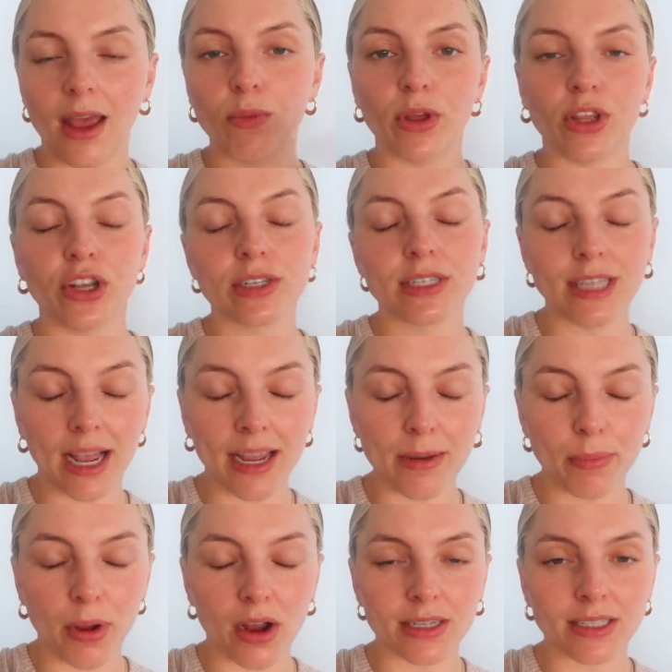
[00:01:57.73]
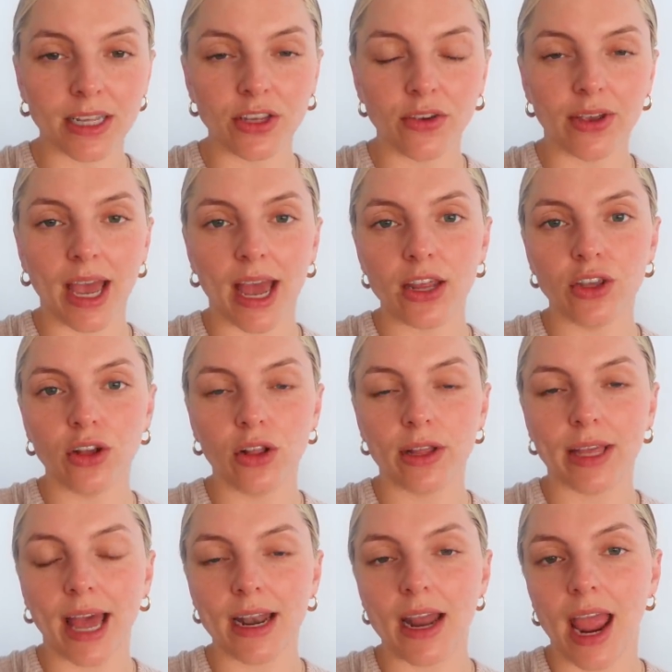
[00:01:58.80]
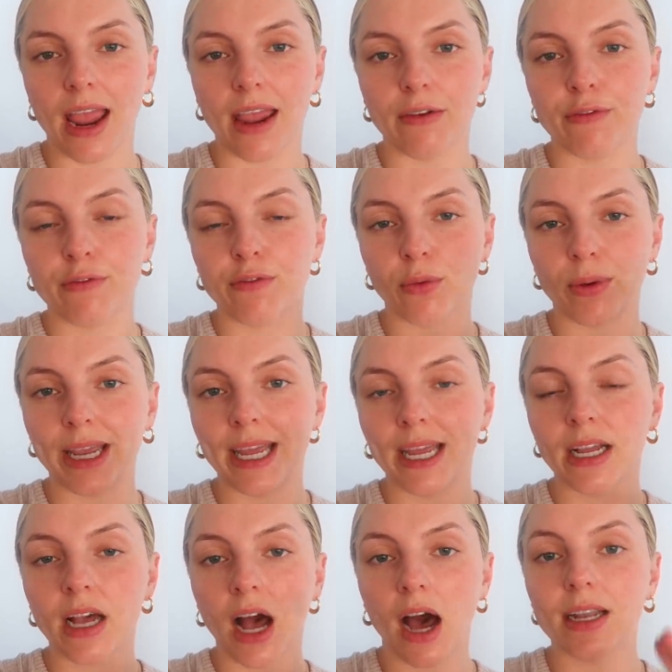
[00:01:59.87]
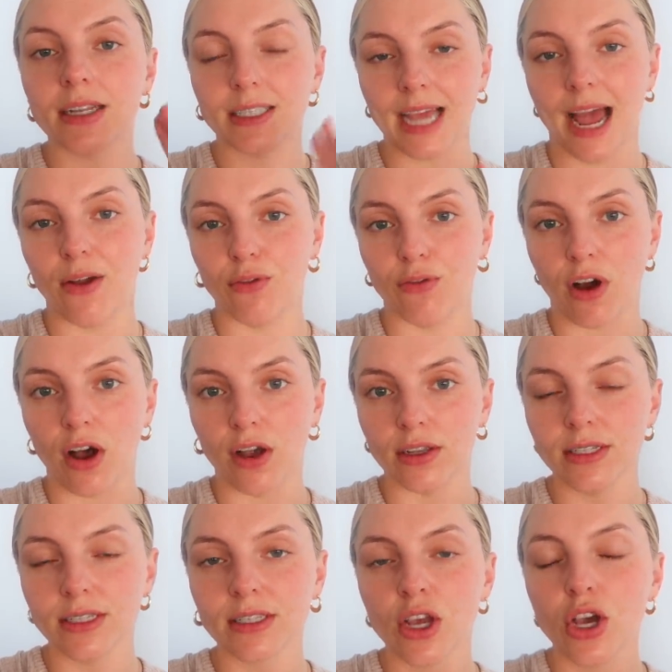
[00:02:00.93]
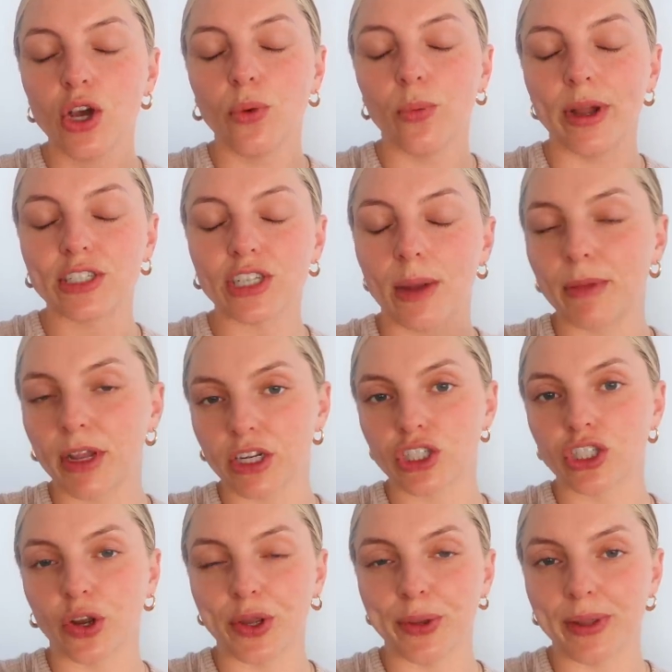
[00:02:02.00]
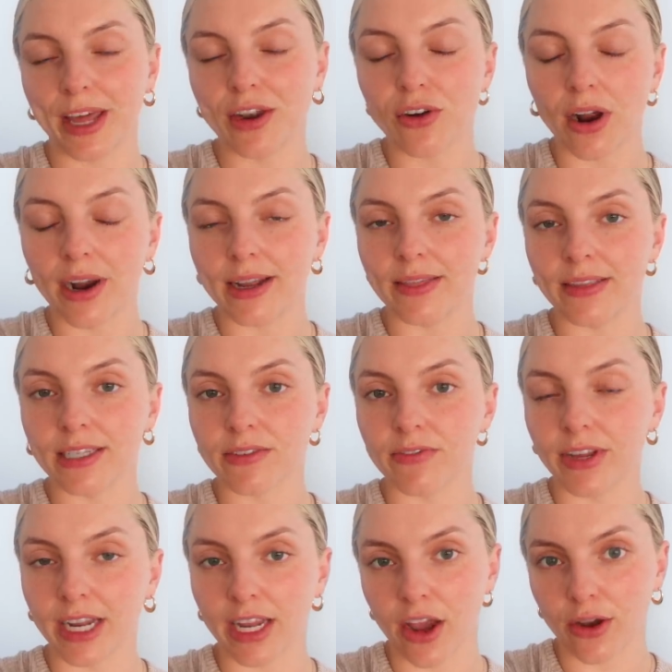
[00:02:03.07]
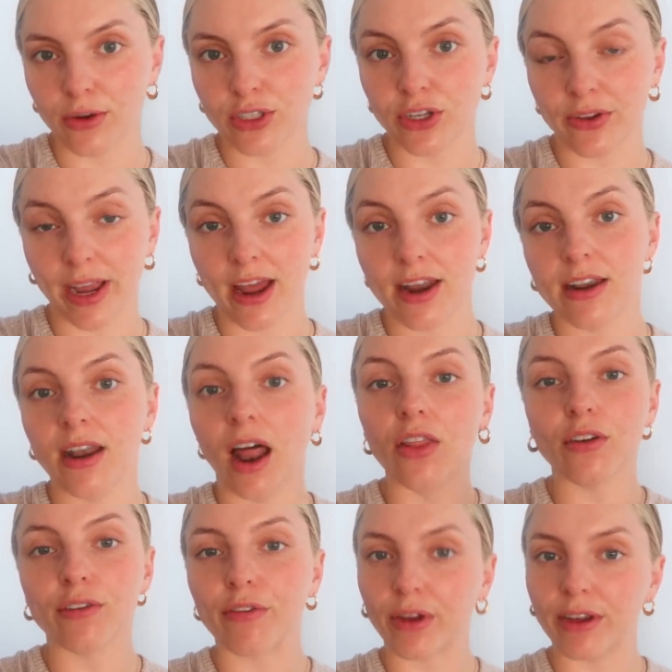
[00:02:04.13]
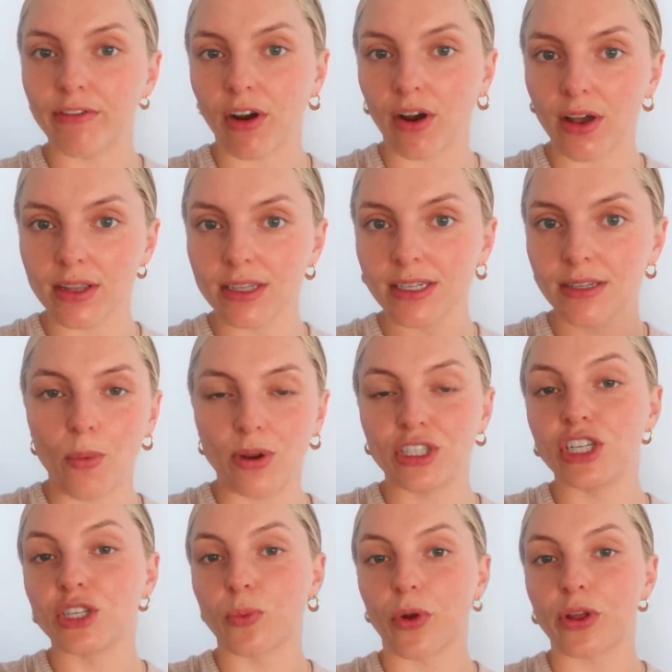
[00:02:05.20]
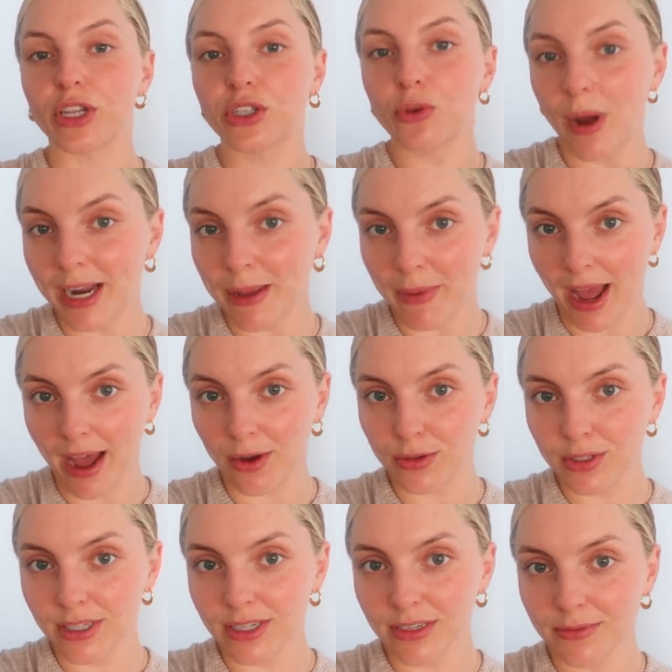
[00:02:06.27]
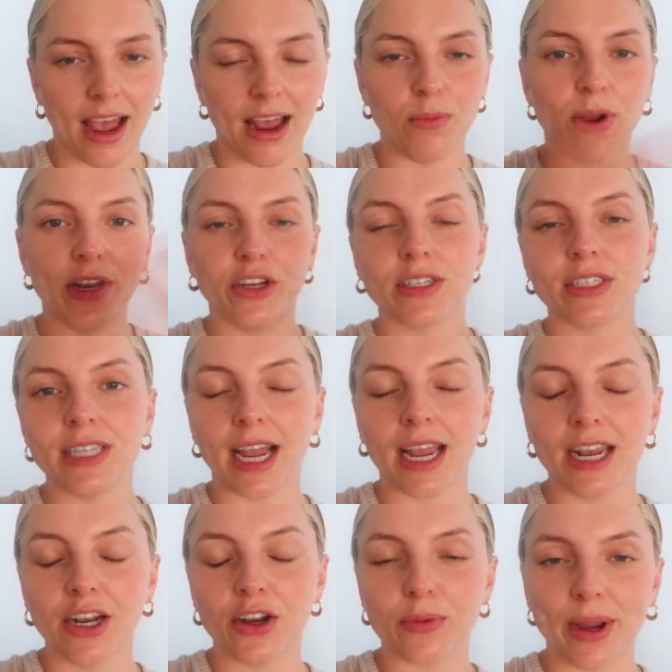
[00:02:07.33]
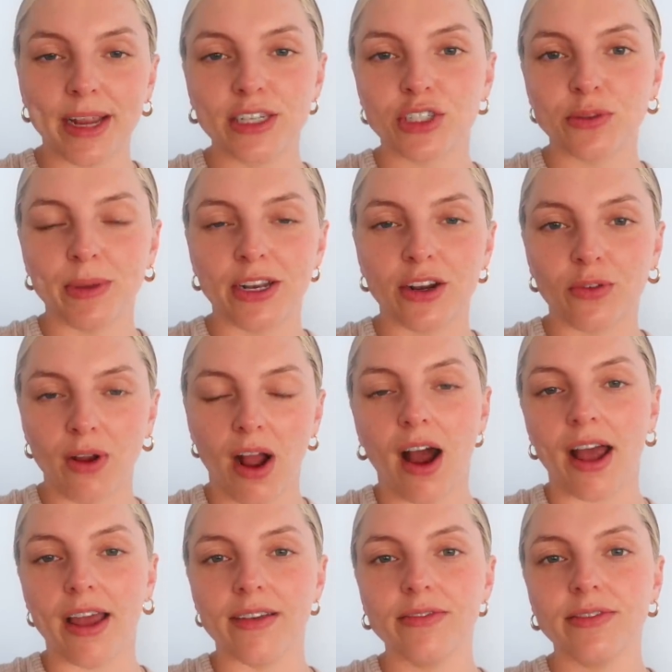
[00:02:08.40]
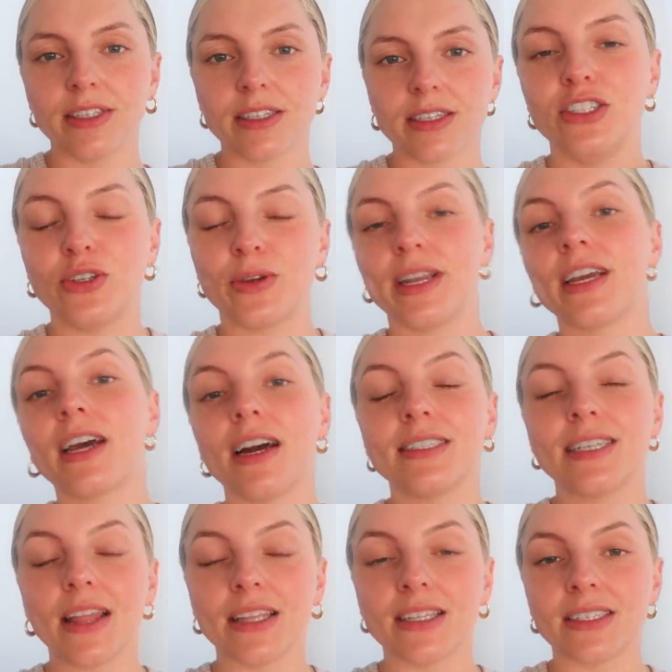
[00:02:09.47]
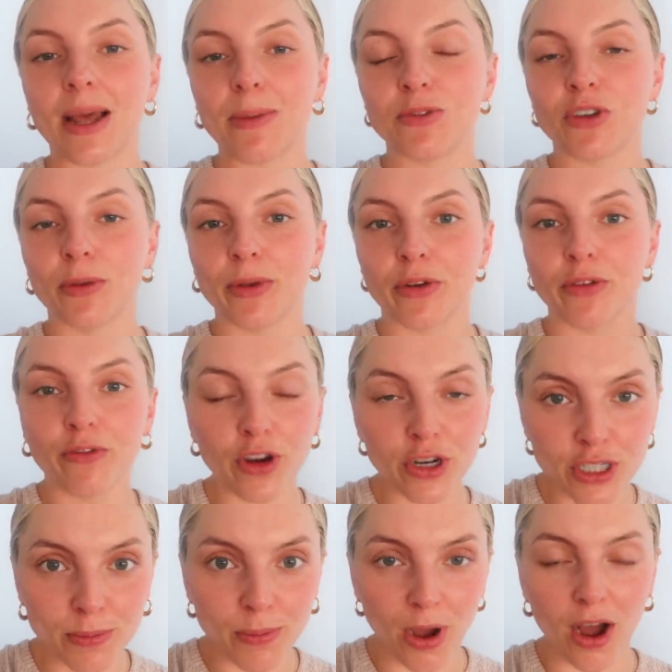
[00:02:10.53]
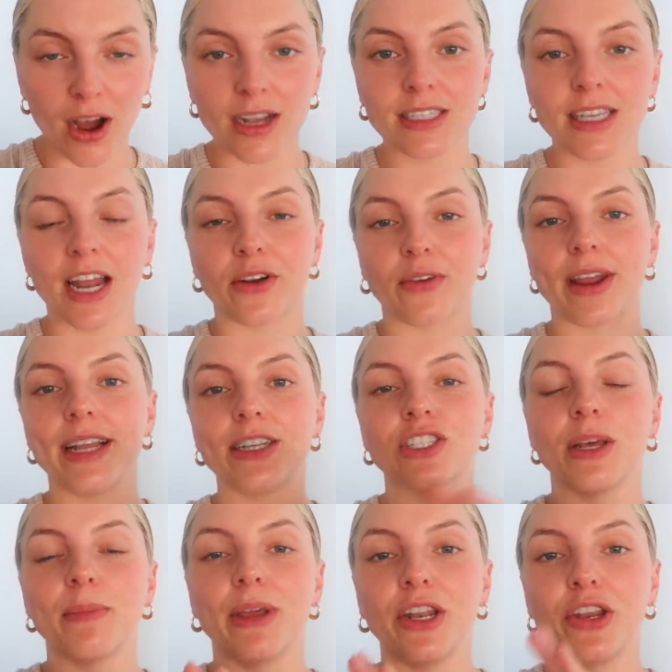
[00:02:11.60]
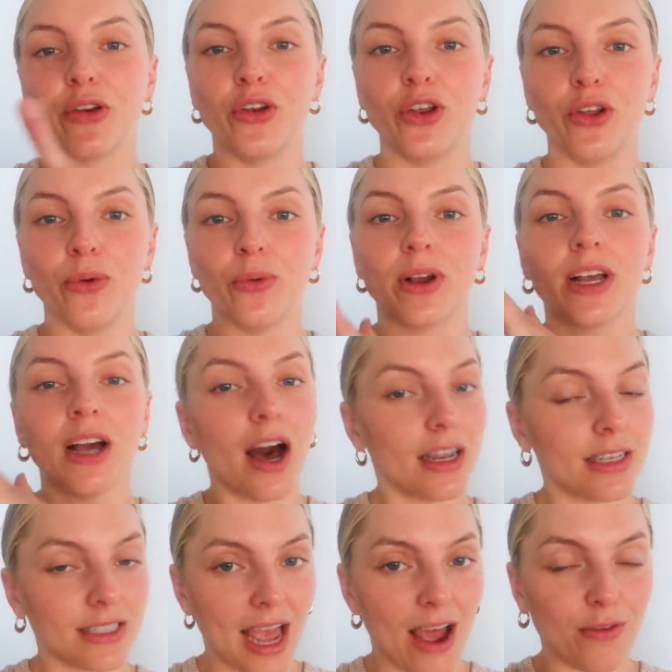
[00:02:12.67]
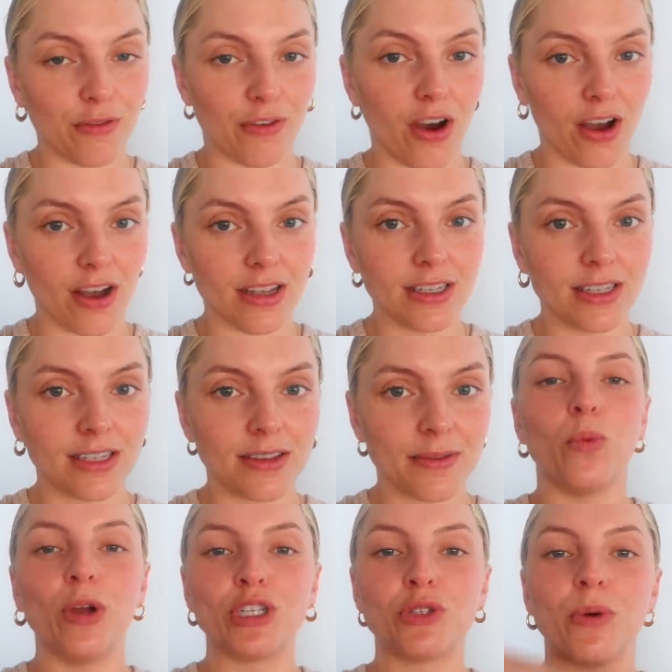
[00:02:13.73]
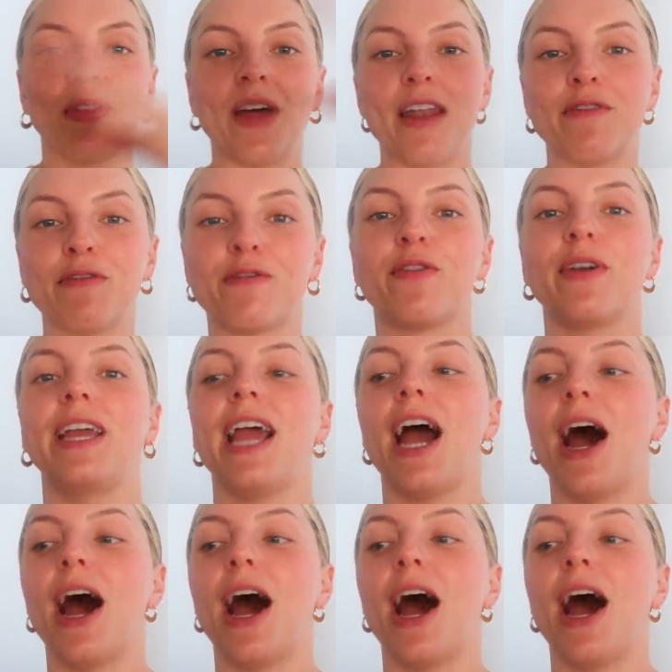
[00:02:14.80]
And with your second box that you get, you'll get a free cut down vase, which gonna show you later on in this video. So you get another free vase, which is worth £20. And when your second arrangement arrives, you can cut down the stems from your first box and arrange them in your new cut down vase, which will then free